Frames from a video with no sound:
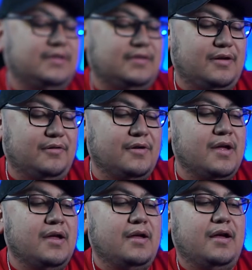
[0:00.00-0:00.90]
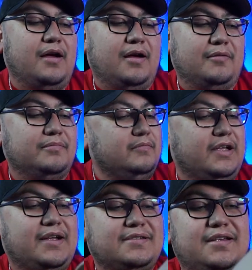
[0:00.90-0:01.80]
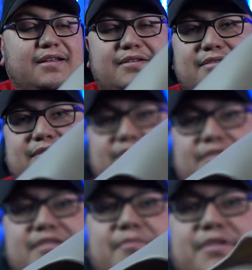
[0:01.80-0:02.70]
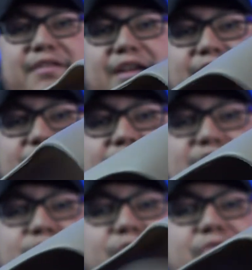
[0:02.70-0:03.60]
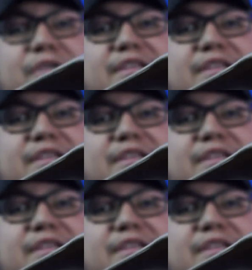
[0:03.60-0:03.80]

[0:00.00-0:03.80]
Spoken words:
So like I said, this is just something that you can just wear around the